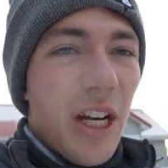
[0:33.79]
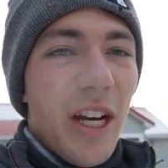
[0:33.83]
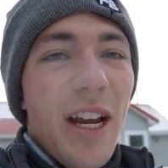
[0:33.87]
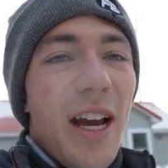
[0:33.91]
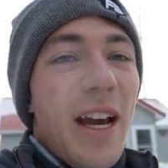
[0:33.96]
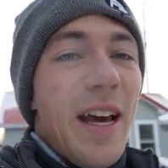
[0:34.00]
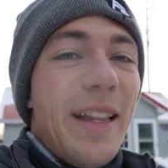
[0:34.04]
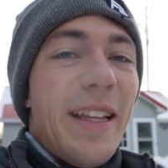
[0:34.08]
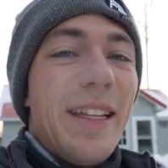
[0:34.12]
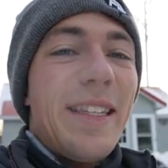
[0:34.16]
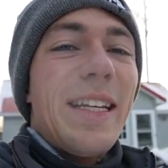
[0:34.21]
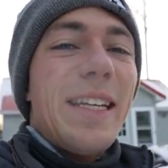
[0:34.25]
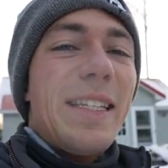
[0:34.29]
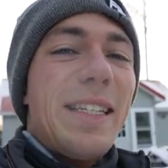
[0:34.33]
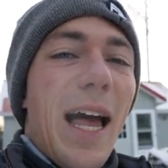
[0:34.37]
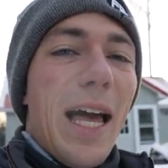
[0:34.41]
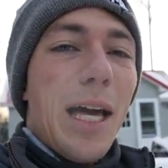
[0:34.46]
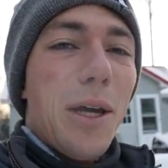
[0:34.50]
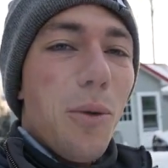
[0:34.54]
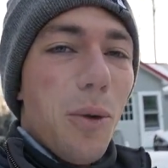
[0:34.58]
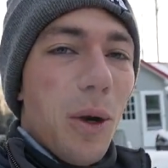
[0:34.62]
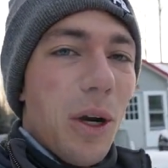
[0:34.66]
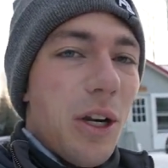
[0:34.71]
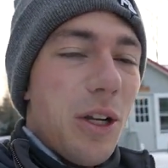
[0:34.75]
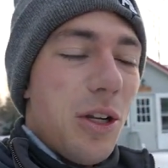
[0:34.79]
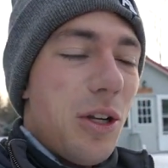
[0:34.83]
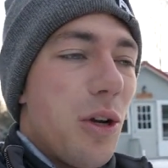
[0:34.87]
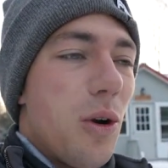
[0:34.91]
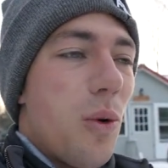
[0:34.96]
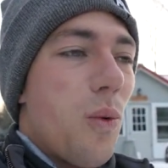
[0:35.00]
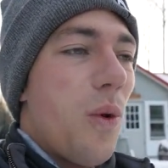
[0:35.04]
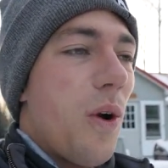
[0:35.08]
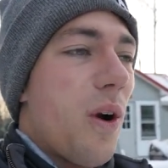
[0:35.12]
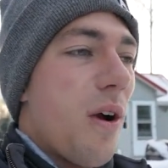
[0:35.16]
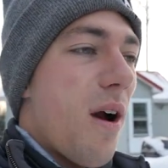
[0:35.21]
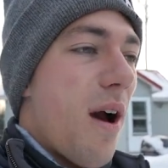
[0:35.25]
And that's exactly what we're gonna
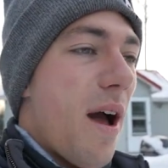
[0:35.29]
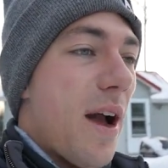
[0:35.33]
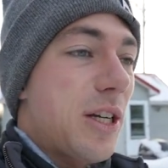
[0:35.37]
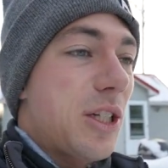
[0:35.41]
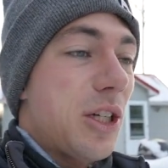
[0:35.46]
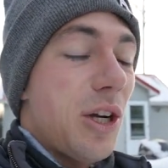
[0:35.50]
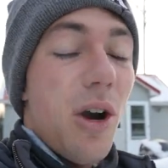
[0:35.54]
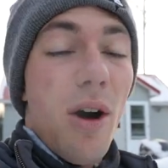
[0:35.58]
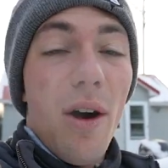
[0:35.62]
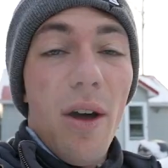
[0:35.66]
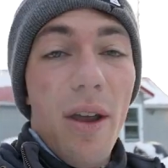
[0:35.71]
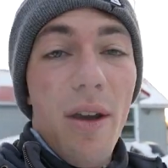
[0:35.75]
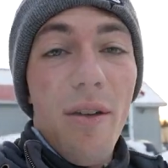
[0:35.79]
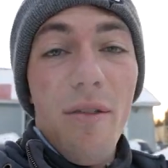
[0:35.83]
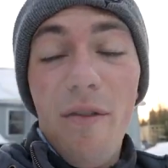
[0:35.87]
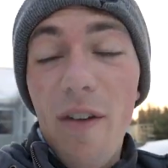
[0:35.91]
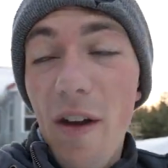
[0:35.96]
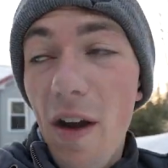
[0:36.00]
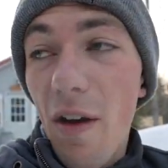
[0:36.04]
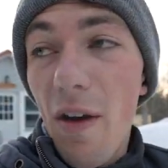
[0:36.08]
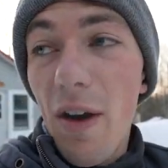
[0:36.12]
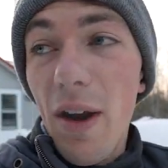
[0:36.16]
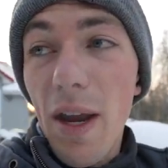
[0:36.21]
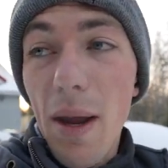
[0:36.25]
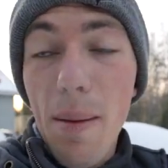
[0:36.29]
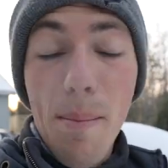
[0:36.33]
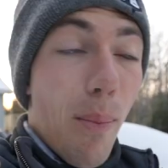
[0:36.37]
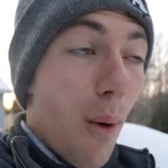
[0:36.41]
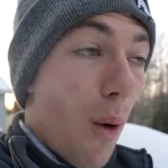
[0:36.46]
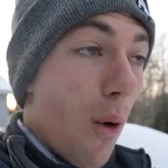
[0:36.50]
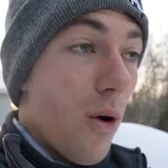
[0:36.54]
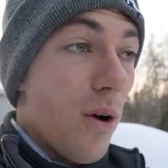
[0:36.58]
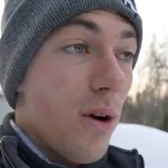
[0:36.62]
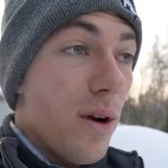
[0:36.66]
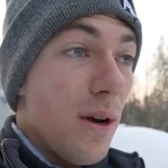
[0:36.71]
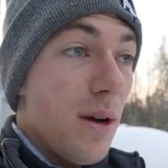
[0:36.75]
do. We're actually on a very
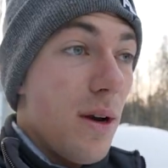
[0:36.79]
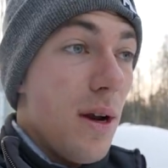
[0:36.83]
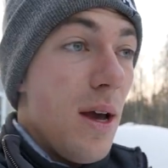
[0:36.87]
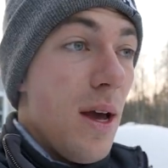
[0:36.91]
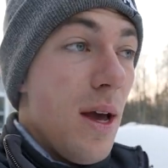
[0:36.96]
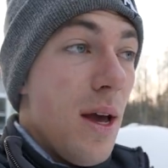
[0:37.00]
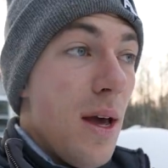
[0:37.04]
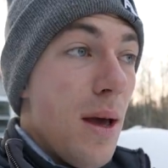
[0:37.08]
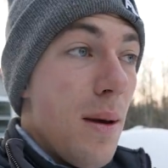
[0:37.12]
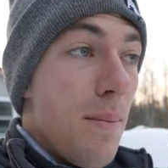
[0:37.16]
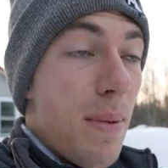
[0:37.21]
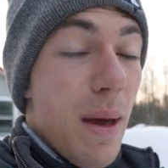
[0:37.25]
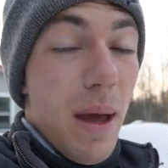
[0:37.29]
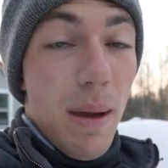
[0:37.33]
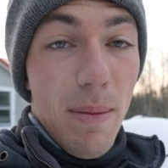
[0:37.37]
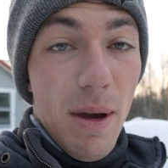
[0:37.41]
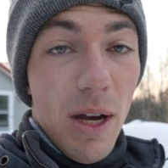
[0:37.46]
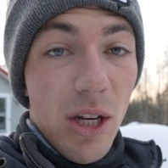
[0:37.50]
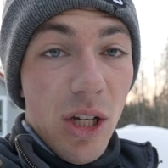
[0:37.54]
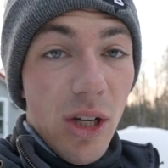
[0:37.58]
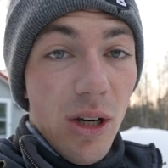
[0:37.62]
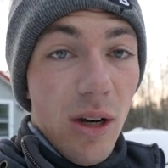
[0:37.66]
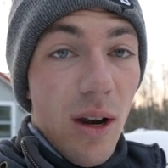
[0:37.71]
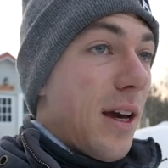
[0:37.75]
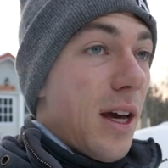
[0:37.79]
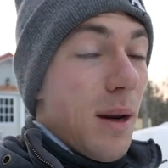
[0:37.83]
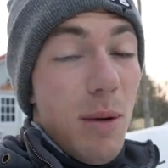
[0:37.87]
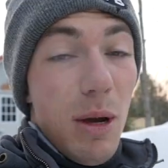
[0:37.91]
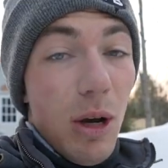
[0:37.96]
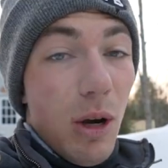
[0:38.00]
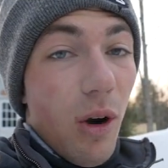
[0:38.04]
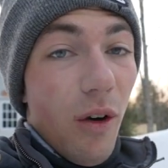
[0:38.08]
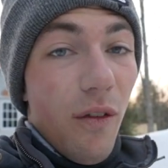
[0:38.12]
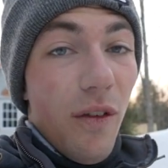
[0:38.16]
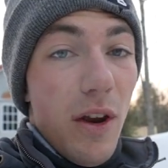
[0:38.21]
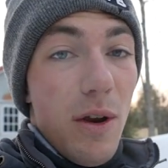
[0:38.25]
important big mission. It's gonna be
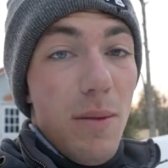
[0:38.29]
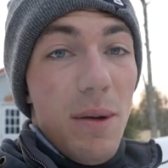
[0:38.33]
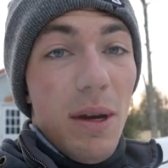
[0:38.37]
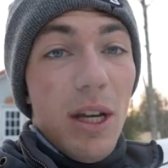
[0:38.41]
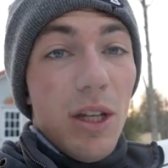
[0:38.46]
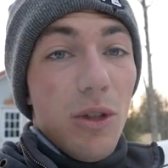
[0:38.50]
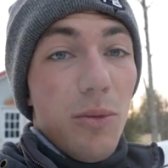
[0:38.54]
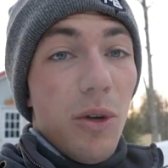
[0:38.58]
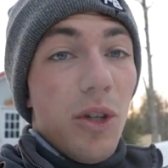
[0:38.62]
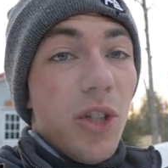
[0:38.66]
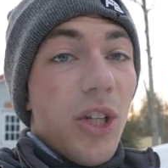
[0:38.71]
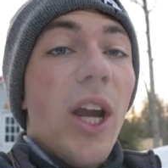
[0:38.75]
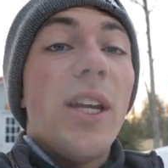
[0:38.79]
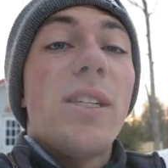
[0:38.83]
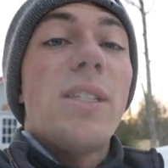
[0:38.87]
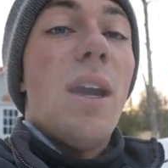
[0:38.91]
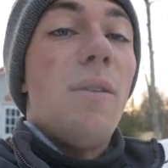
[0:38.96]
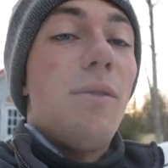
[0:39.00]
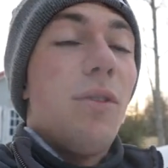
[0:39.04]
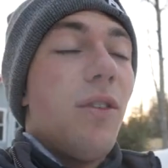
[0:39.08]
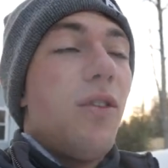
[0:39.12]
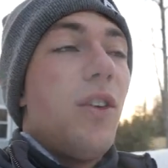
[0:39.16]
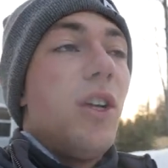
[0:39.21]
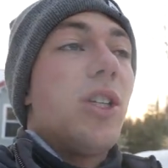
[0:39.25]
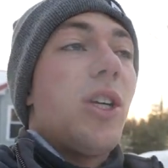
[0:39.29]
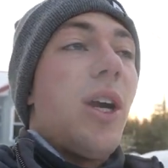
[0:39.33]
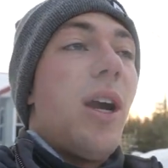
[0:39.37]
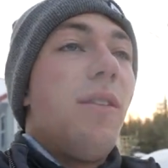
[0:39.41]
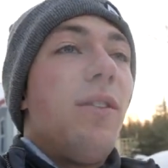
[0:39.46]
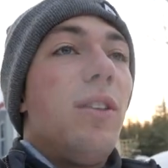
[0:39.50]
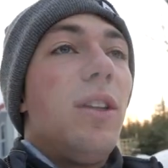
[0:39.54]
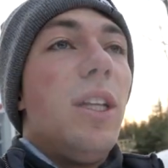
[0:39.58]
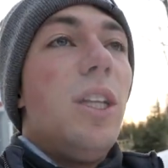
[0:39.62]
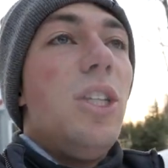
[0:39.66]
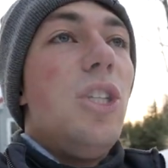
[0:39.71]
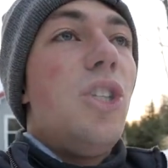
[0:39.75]
a cool video because we're chasing after fish
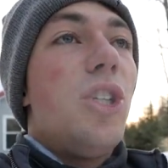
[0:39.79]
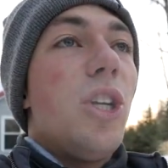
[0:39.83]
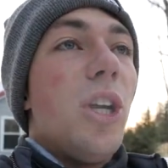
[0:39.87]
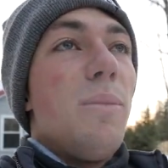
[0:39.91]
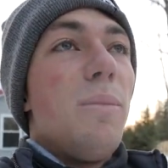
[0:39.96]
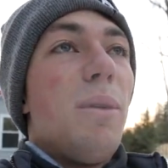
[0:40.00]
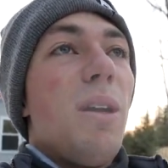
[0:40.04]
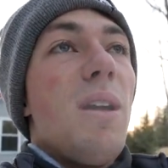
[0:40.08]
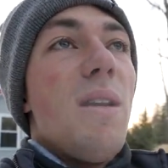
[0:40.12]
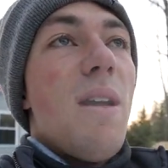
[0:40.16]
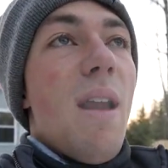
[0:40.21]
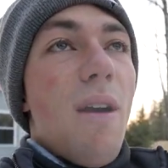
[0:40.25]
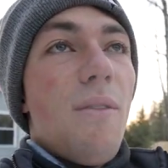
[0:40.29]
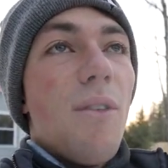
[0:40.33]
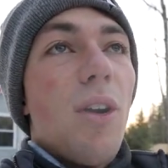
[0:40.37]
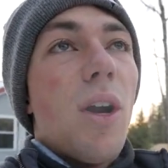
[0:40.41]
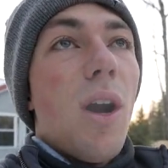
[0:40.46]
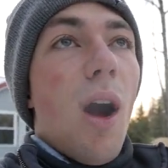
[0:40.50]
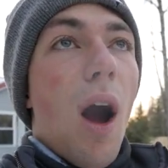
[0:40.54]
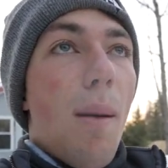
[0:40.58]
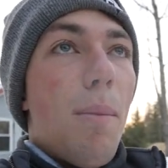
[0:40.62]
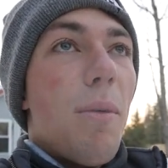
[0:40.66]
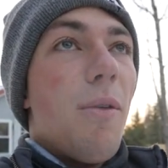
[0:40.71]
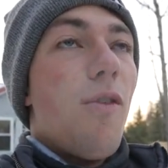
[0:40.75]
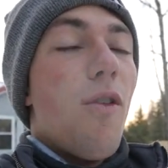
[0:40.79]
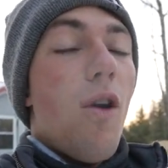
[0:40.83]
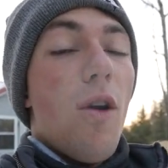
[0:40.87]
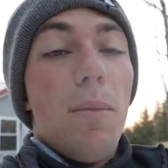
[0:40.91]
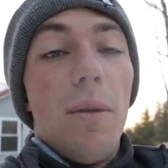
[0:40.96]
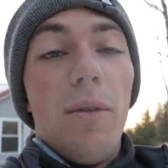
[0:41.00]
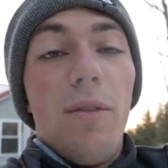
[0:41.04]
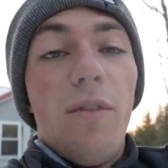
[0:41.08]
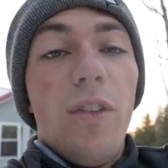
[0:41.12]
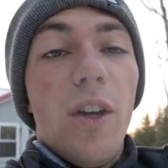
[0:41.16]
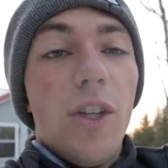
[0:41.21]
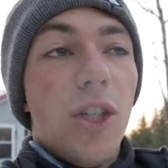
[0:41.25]
I've legitimately never caught before. I've
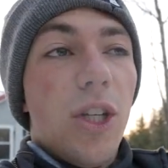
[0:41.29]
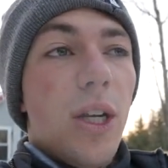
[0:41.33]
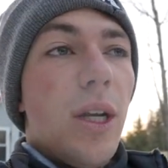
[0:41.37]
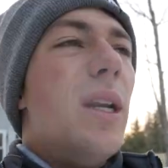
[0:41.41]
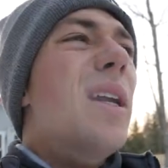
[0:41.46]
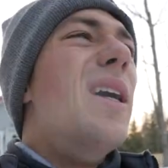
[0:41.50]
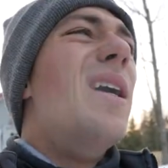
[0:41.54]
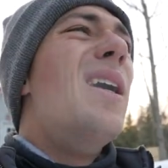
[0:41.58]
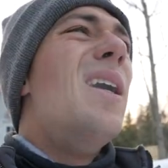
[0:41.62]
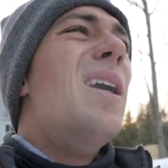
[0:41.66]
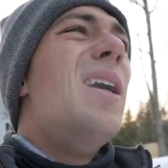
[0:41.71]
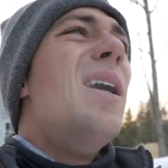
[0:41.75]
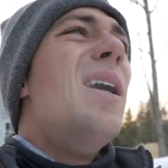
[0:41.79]
been fishing